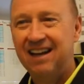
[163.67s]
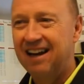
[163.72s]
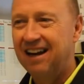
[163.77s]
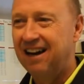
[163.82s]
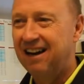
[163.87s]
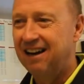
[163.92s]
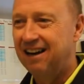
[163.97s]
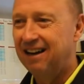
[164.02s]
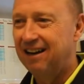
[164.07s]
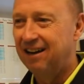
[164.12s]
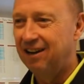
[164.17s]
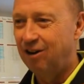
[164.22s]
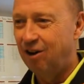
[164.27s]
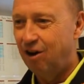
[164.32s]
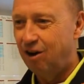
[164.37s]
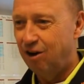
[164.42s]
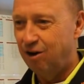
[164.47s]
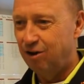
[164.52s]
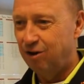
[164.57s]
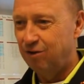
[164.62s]
uh,
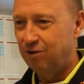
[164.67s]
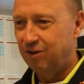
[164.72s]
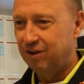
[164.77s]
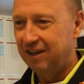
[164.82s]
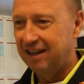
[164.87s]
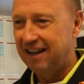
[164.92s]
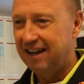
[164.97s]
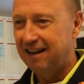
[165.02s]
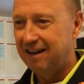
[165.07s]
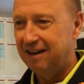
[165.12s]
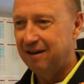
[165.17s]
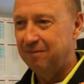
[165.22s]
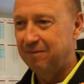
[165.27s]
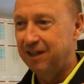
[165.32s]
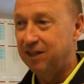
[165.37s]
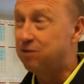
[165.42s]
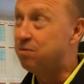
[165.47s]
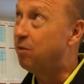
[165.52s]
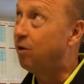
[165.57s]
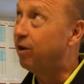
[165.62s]
all um,
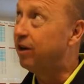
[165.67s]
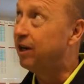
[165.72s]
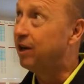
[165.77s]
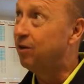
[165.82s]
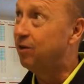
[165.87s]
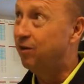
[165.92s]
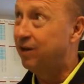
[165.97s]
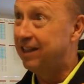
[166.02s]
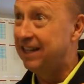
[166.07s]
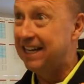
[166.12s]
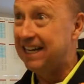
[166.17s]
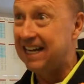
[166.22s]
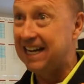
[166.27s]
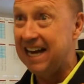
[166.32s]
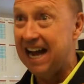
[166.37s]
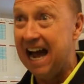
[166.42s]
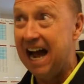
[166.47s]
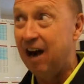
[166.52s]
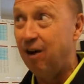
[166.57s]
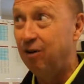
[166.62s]
this morning within
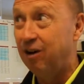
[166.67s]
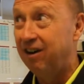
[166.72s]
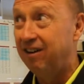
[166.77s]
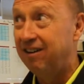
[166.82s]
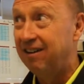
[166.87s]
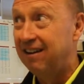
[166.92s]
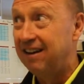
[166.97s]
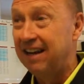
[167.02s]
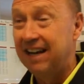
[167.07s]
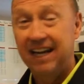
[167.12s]
an hour.